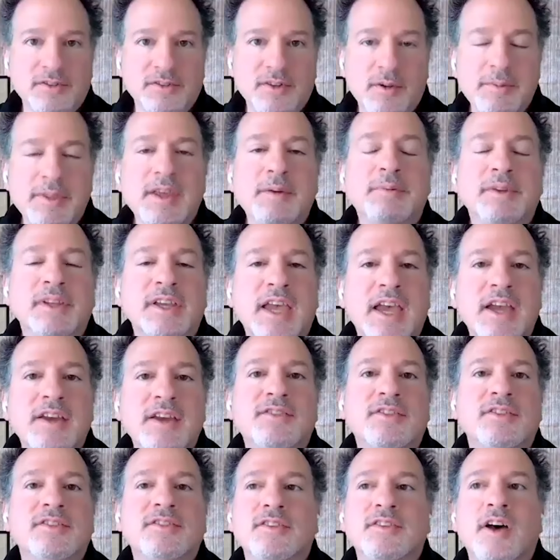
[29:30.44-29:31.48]
I mean, the
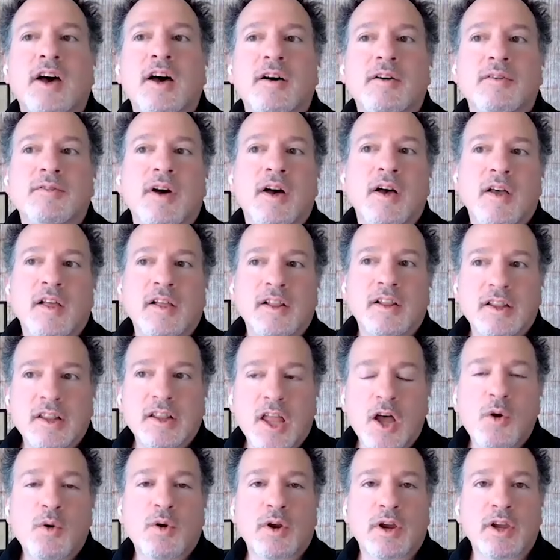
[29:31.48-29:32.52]
implications of
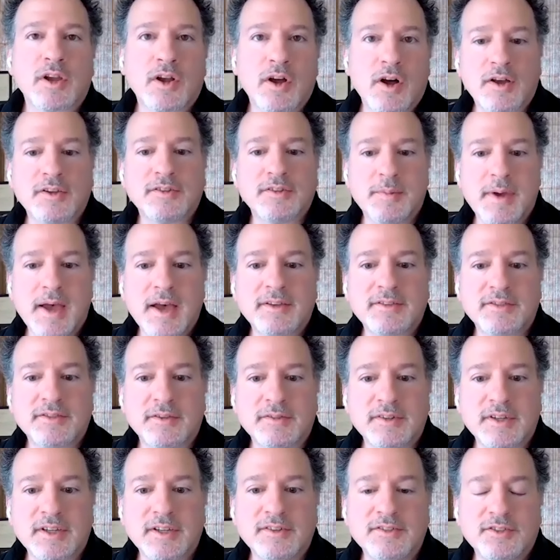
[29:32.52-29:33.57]
lowering costs
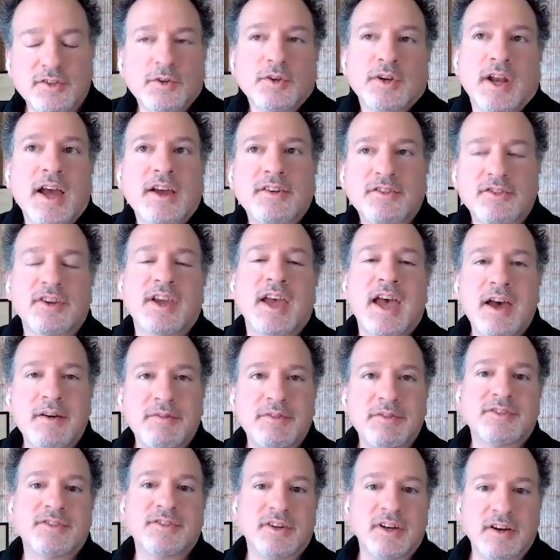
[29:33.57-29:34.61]
massively is you could actually have
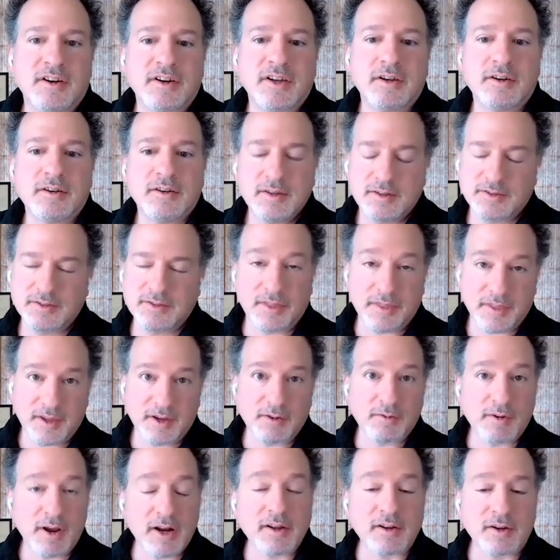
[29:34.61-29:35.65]
a scenario, it's a
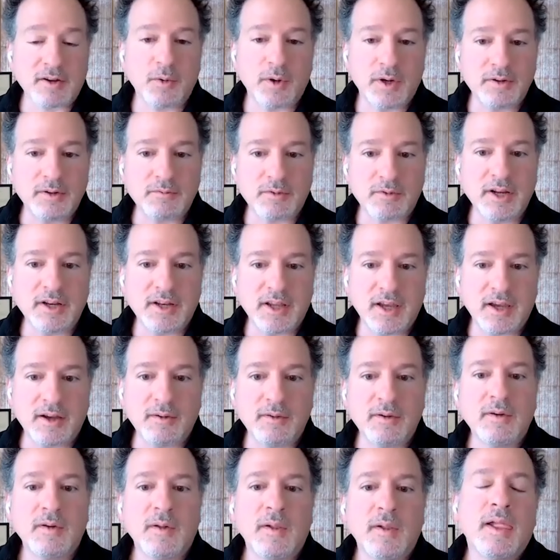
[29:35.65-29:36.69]
theoretical one right
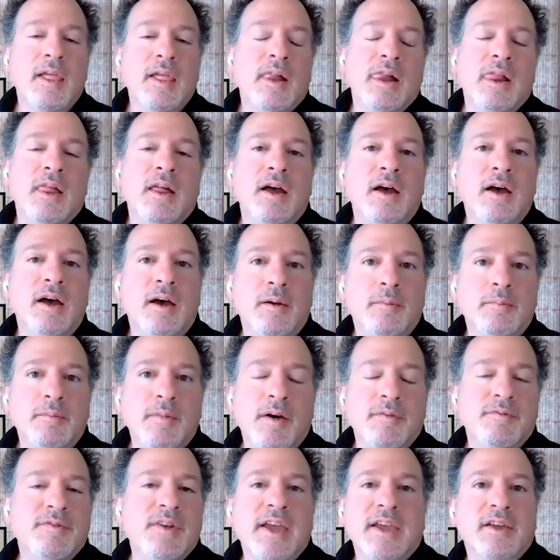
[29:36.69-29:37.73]
now, um,
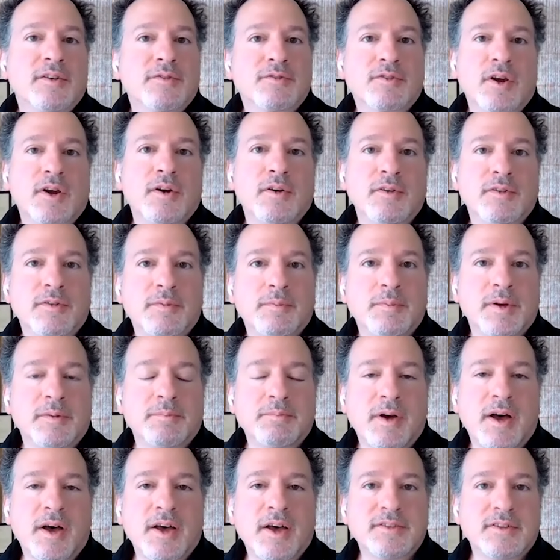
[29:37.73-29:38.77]
of negative growth
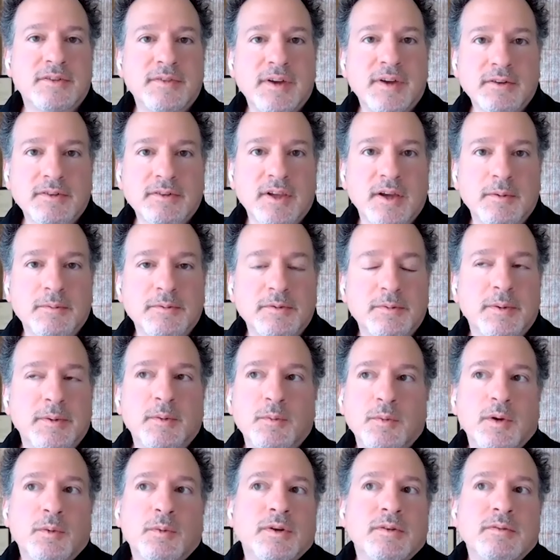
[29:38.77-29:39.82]
but positive outcomes, but
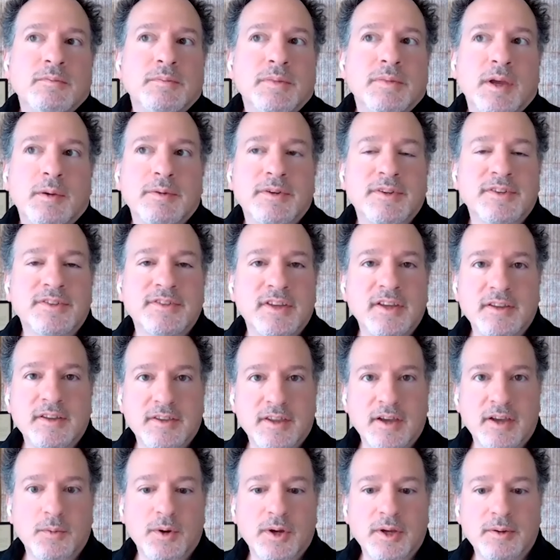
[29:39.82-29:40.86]
we wouldn't be able to see it
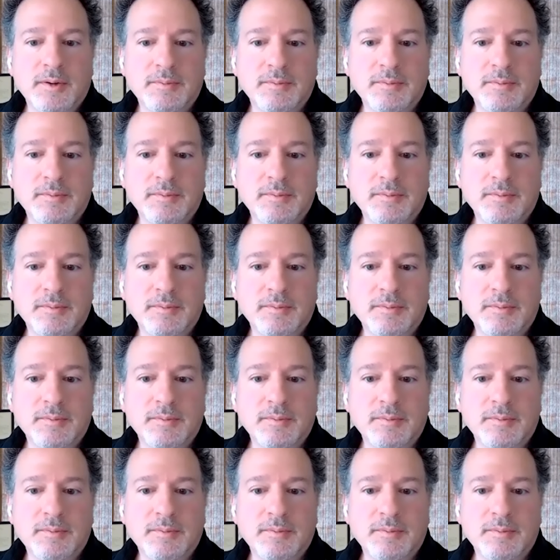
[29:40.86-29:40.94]
that way.